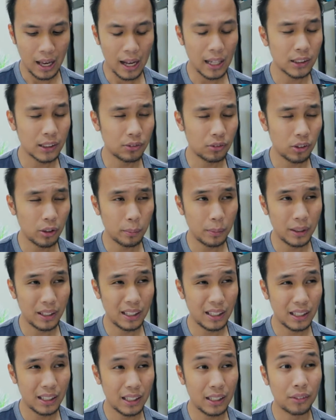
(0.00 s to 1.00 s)
As for
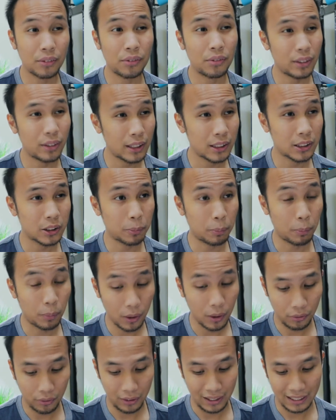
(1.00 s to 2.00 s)
me, it fits
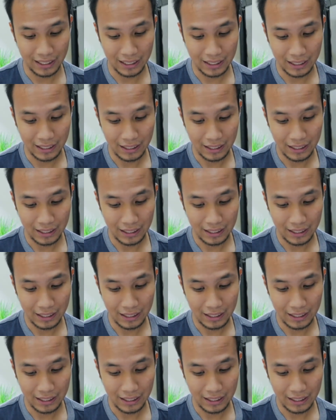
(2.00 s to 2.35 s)
perfectly.